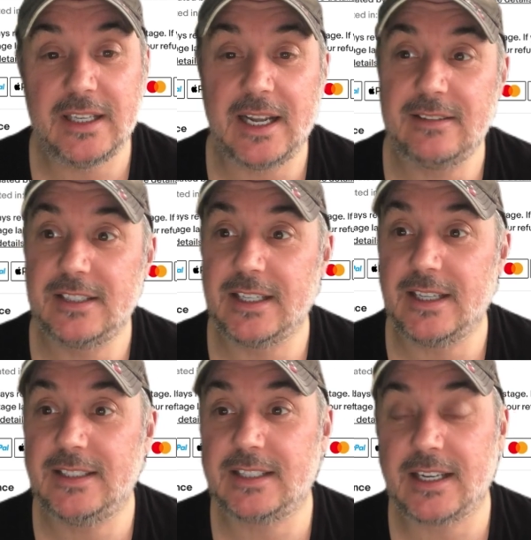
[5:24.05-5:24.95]
Now look at
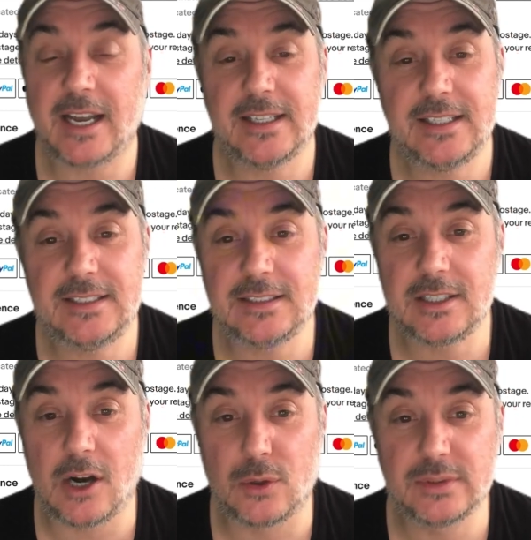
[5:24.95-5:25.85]
this again. This is a
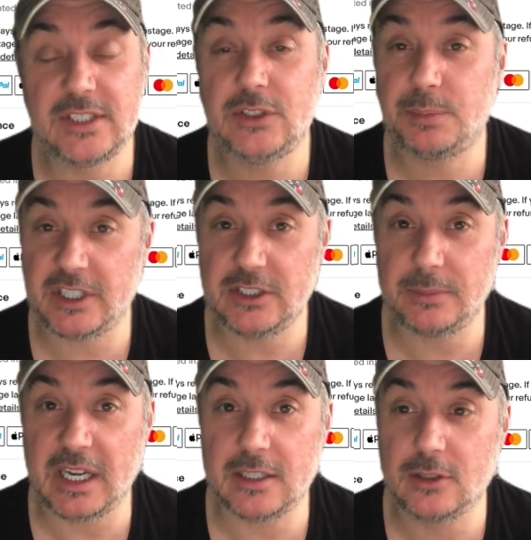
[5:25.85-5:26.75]
gold. This is precious
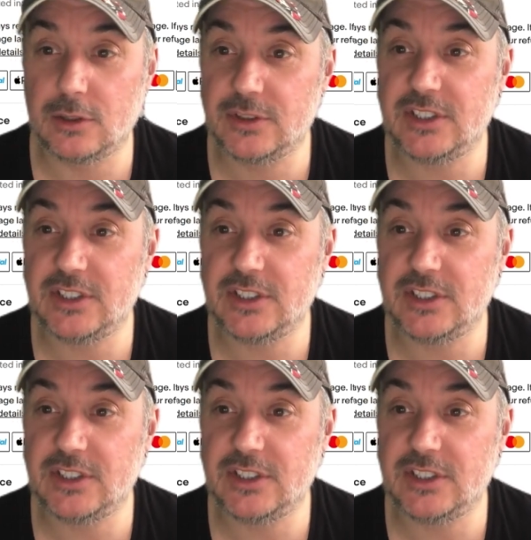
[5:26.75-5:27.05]
metal, of course.